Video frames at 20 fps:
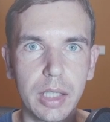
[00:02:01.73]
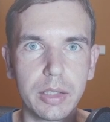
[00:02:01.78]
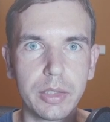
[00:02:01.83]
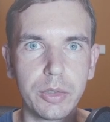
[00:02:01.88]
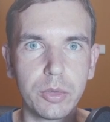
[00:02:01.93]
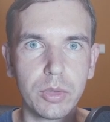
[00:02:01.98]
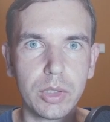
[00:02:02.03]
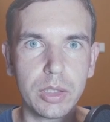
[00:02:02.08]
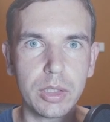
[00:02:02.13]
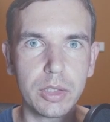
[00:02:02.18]

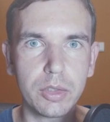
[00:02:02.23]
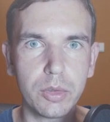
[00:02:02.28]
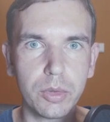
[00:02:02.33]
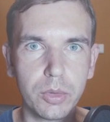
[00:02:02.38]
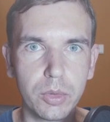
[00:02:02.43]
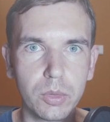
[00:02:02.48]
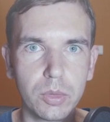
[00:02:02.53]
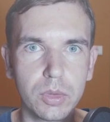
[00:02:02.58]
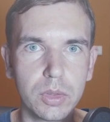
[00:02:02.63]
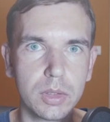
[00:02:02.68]
you needed to
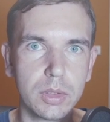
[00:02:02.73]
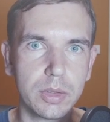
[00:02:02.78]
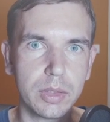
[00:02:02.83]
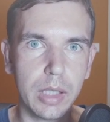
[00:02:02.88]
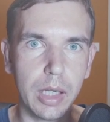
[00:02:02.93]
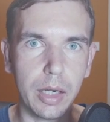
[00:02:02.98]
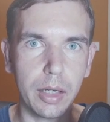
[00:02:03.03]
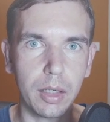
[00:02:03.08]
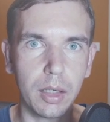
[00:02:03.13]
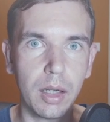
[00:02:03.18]
use
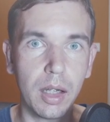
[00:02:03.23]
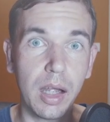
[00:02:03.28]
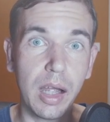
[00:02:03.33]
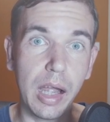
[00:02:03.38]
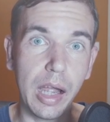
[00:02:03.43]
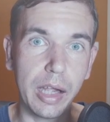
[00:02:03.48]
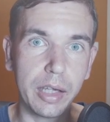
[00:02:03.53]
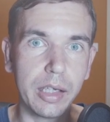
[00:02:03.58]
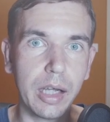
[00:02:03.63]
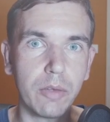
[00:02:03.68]
their
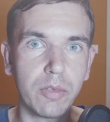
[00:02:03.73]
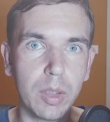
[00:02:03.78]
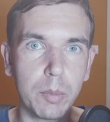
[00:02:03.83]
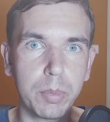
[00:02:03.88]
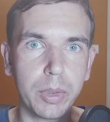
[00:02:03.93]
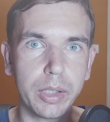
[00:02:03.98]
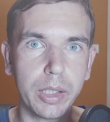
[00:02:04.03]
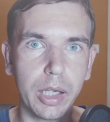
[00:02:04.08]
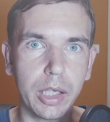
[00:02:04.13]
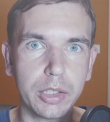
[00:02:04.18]
Hangout
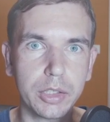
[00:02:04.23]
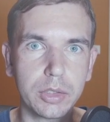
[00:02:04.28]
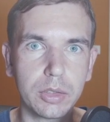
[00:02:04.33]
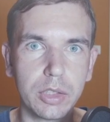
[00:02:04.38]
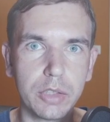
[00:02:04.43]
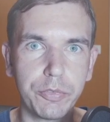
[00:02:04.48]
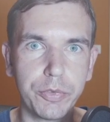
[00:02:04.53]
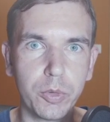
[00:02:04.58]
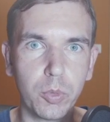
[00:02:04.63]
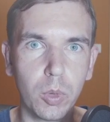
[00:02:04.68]
application
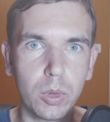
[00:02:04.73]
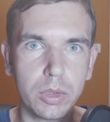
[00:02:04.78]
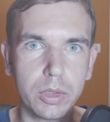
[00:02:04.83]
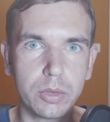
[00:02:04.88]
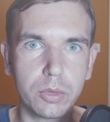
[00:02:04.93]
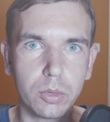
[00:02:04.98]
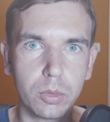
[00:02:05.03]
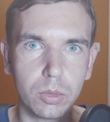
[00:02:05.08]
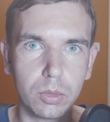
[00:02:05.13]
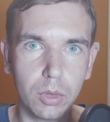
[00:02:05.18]
if you wanted
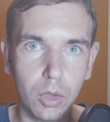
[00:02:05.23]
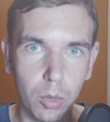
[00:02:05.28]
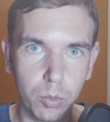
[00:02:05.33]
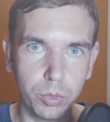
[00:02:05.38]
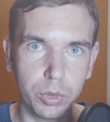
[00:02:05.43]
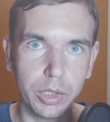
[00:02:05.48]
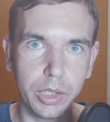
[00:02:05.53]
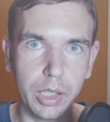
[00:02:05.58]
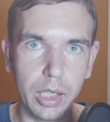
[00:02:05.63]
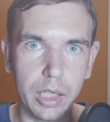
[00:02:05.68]
to
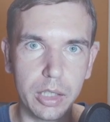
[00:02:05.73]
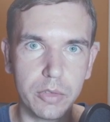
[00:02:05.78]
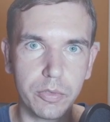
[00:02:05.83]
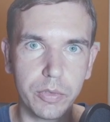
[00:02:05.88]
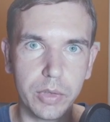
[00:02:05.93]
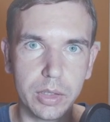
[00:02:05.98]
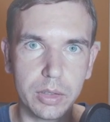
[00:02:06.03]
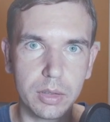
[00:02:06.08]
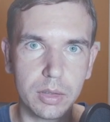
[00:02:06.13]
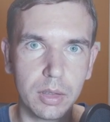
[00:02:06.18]
communicate
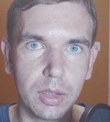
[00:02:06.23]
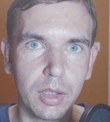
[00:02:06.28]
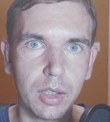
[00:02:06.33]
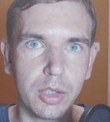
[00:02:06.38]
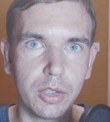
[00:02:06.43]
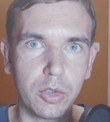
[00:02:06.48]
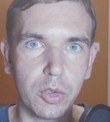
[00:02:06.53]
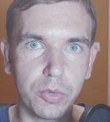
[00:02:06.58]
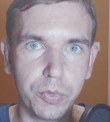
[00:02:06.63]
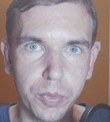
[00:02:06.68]
with
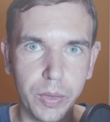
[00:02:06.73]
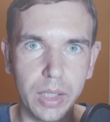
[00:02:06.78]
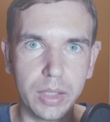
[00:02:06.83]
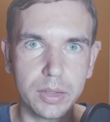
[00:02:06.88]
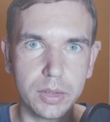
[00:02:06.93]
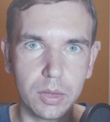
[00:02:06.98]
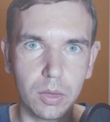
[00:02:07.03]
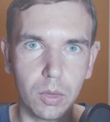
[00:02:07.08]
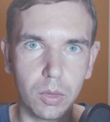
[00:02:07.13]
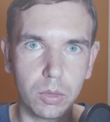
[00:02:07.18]
your
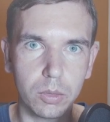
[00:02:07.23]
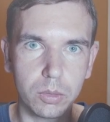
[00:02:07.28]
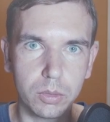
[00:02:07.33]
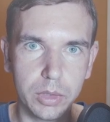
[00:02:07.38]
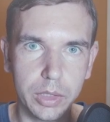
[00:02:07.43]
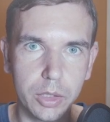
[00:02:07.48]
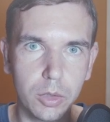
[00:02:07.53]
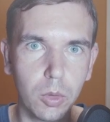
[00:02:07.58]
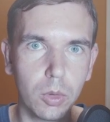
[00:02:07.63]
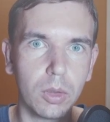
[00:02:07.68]
friends on
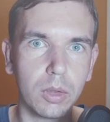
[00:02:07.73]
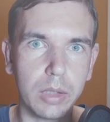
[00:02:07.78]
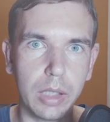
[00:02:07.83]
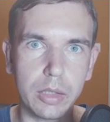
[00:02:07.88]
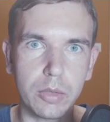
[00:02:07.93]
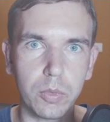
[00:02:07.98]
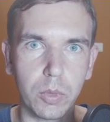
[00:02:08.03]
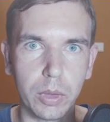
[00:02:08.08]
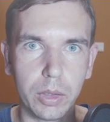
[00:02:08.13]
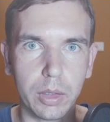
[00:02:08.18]
the Google
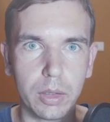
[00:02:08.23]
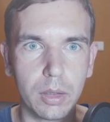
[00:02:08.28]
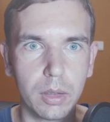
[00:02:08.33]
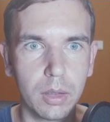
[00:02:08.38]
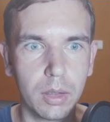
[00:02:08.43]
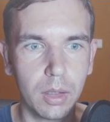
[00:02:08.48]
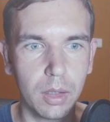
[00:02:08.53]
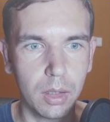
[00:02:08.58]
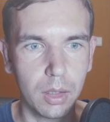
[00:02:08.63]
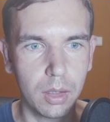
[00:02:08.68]
network.
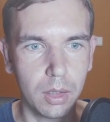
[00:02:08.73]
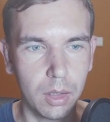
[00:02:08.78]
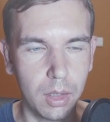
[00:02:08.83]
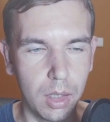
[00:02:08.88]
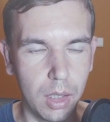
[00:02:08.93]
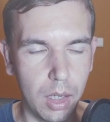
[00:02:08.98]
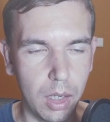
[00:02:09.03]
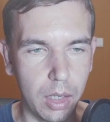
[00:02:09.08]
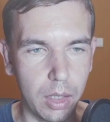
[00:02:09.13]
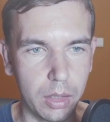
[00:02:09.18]

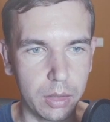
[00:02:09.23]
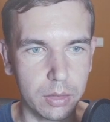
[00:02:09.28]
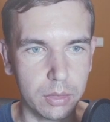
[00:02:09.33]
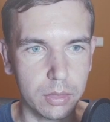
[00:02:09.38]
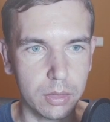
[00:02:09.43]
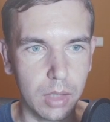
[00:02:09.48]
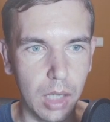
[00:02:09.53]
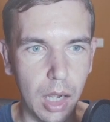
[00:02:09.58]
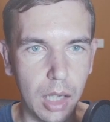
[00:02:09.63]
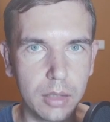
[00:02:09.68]
And
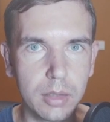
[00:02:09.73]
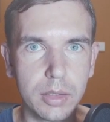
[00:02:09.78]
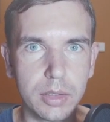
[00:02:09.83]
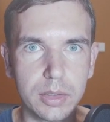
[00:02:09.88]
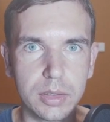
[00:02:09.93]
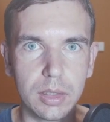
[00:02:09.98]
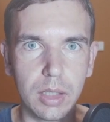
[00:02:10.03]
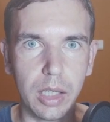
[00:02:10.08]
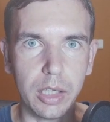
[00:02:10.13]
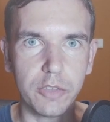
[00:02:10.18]

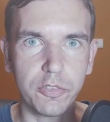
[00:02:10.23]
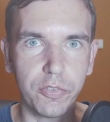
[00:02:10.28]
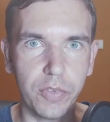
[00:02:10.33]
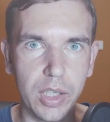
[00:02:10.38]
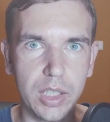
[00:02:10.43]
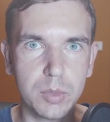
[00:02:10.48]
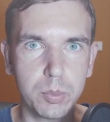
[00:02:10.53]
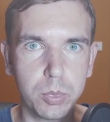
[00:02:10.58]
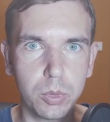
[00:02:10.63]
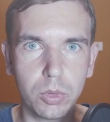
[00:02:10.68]
others like
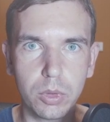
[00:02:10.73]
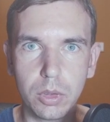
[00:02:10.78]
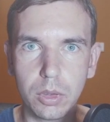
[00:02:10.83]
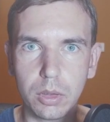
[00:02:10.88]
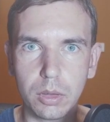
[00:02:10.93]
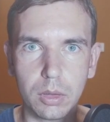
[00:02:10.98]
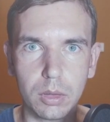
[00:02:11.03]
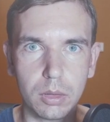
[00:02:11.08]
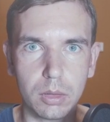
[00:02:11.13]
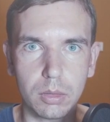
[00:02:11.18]

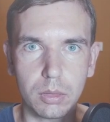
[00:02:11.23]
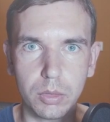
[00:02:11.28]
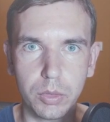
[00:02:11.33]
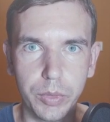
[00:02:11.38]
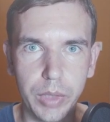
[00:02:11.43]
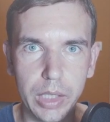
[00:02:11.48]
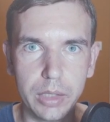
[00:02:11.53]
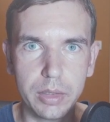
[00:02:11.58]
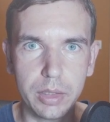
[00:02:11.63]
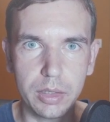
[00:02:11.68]
Facebook
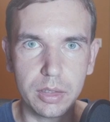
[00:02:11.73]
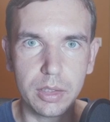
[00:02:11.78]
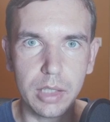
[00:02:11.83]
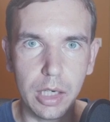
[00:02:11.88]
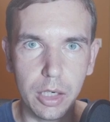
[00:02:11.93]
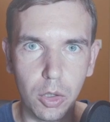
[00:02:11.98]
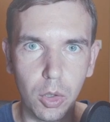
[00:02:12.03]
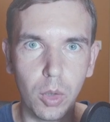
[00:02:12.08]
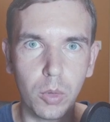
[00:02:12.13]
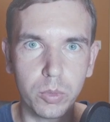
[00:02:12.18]
created
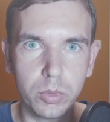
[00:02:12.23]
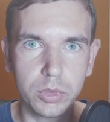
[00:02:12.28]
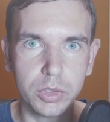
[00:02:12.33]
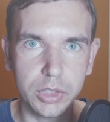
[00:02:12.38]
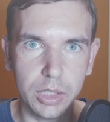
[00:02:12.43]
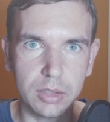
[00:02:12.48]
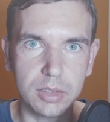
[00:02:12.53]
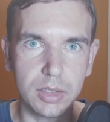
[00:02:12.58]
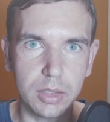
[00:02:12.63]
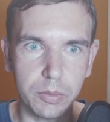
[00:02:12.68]
their own
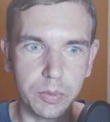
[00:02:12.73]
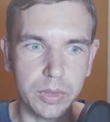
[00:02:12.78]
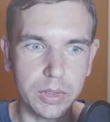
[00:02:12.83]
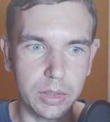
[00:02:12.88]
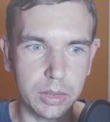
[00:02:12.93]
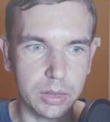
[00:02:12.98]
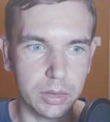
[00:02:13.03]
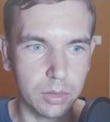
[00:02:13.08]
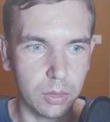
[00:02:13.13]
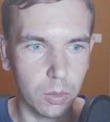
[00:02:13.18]
chat
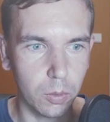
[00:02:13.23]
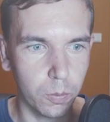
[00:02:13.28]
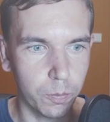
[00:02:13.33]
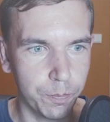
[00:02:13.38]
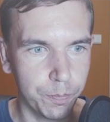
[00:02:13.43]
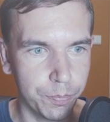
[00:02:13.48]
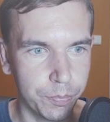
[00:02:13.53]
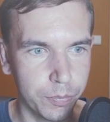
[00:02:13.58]
services. So